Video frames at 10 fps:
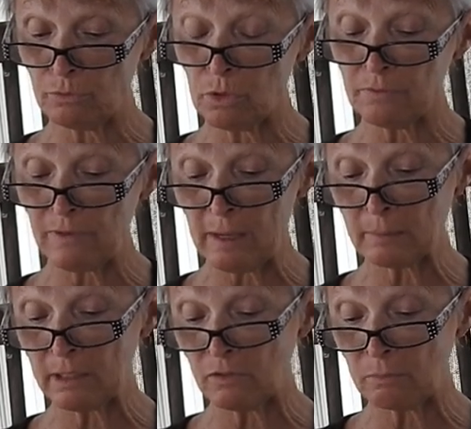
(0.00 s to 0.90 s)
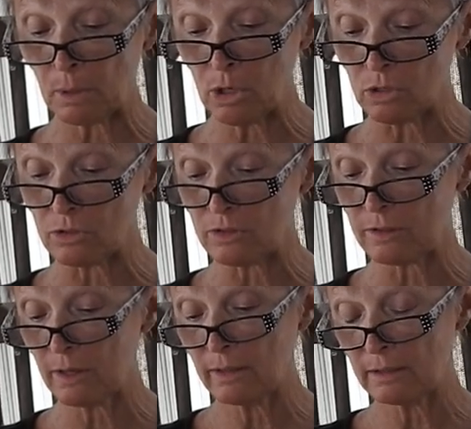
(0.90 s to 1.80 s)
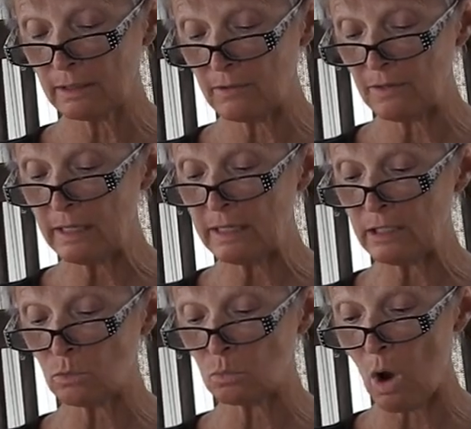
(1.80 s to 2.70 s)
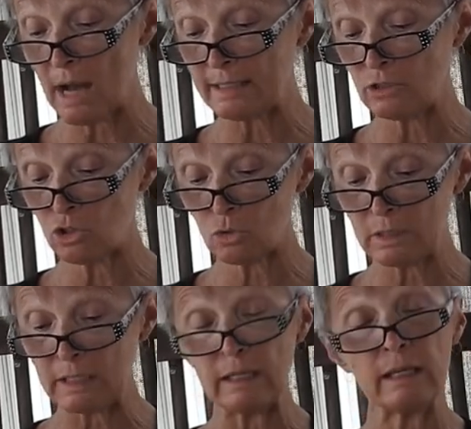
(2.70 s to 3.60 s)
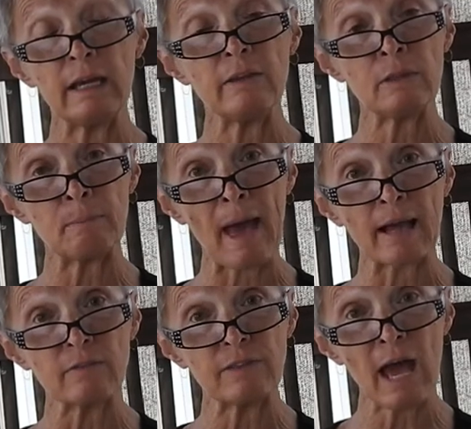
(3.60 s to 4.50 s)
for a family of birds living in a rotting tree at the back of the